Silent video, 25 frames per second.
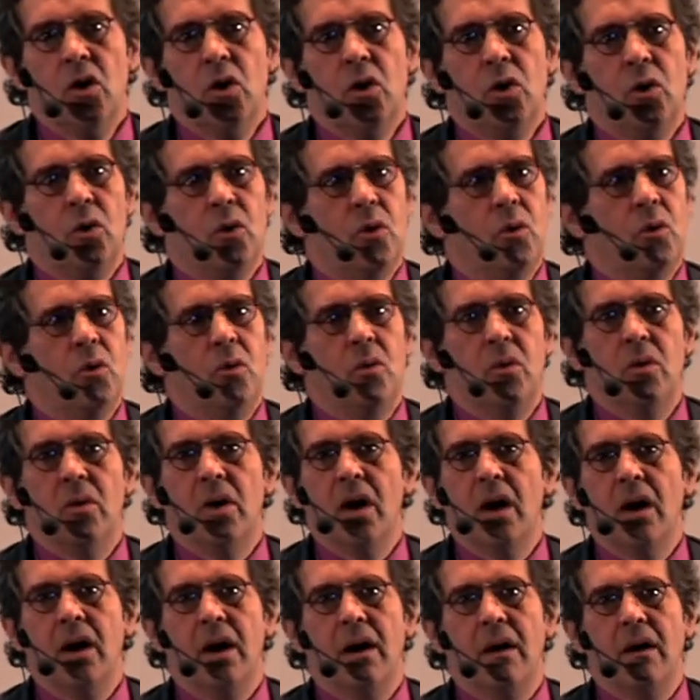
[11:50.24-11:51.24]

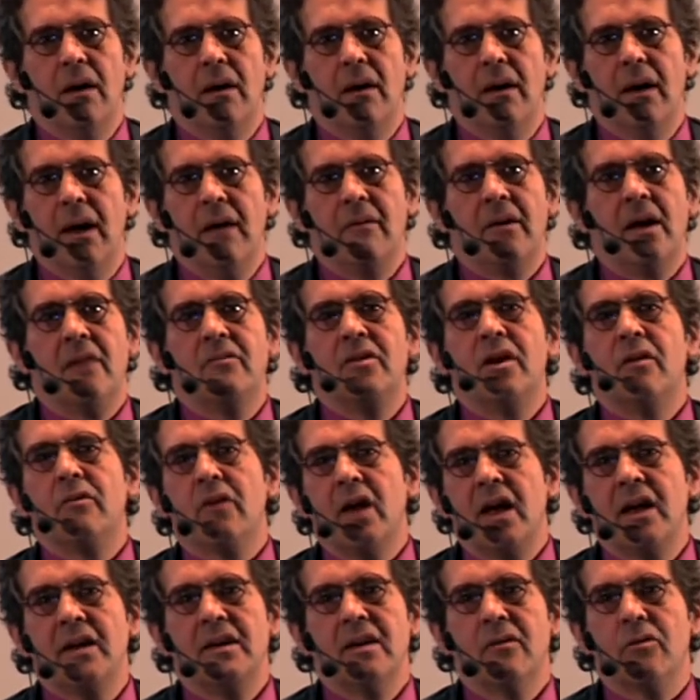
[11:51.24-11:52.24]
who uh, I, have
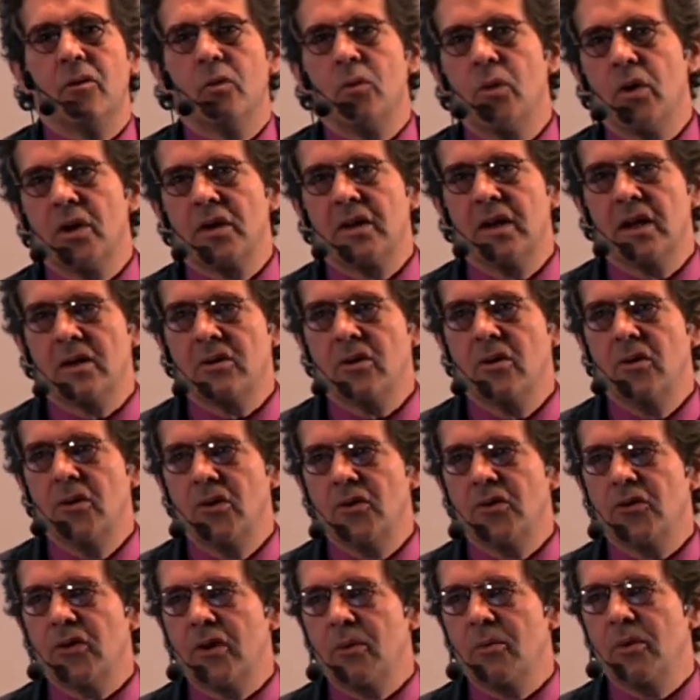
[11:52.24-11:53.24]
never I'd never worked that
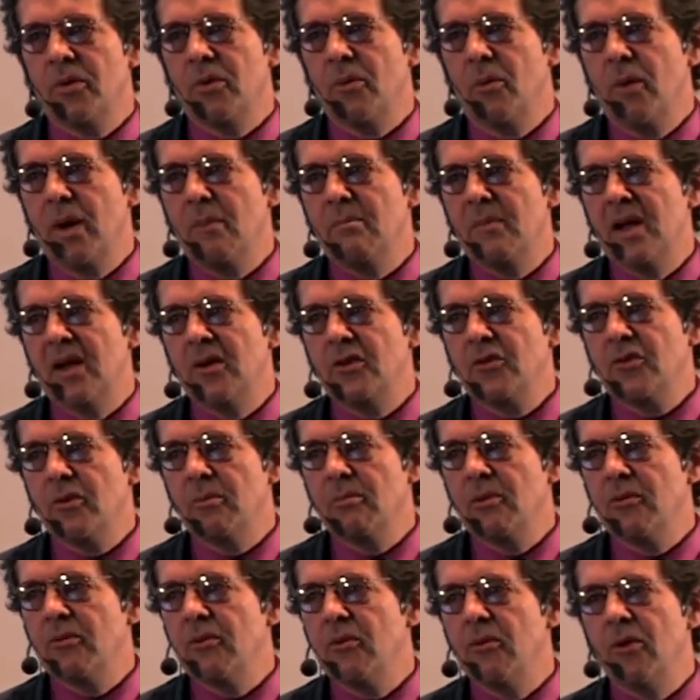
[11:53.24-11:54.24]
closely with a
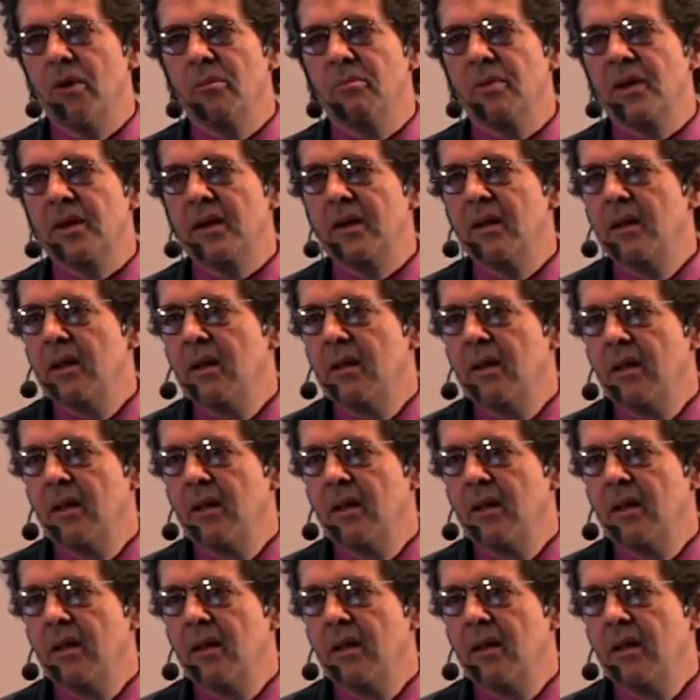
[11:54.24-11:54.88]
webmaster before, but